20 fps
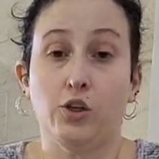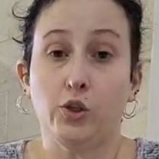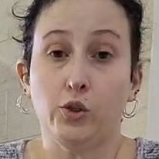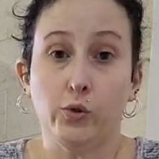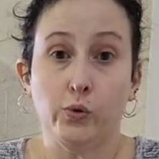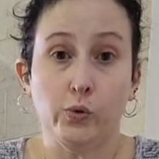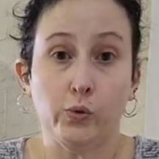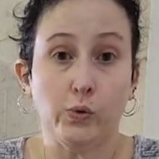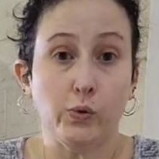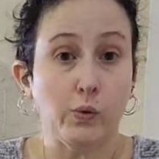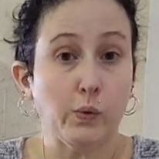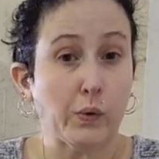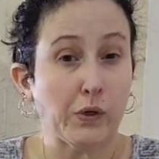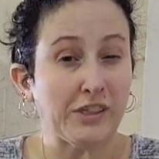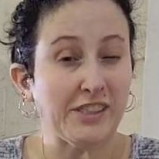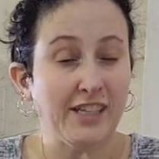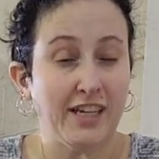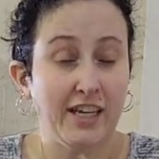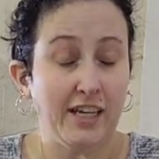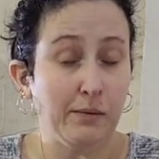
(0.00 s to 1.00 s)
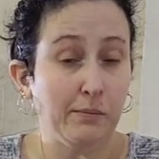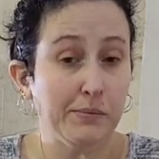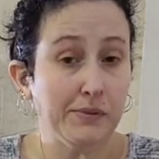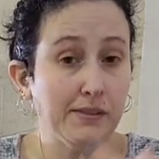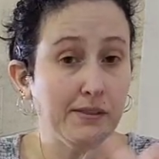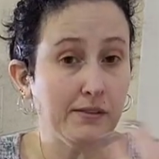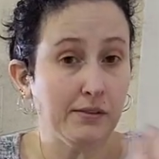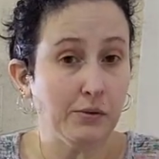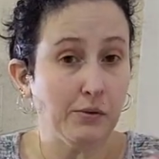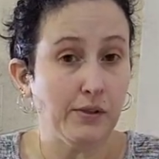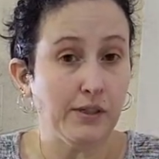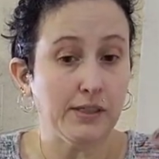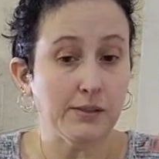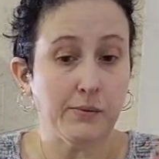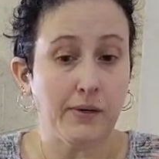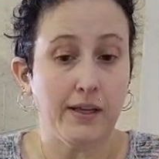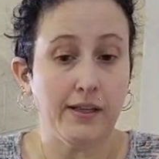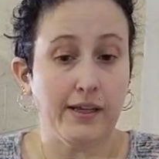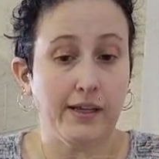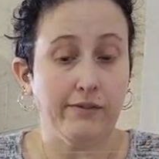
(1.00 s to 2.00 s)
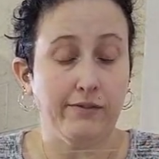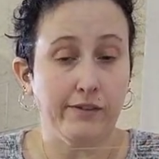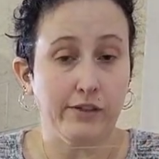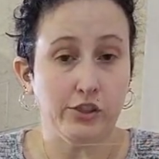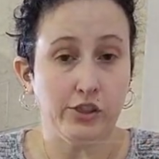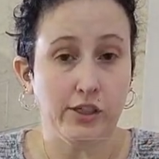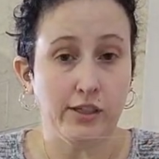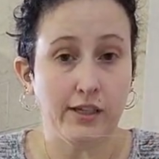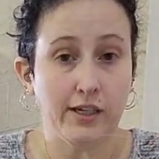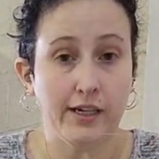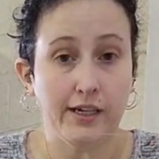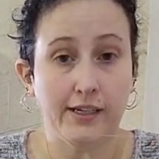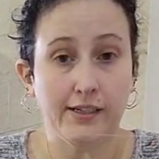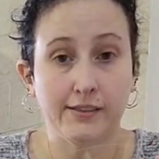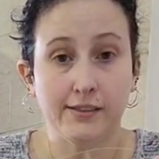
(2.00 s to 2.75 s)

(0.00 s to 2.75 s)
glue or tapes, so that's why I like fishing line.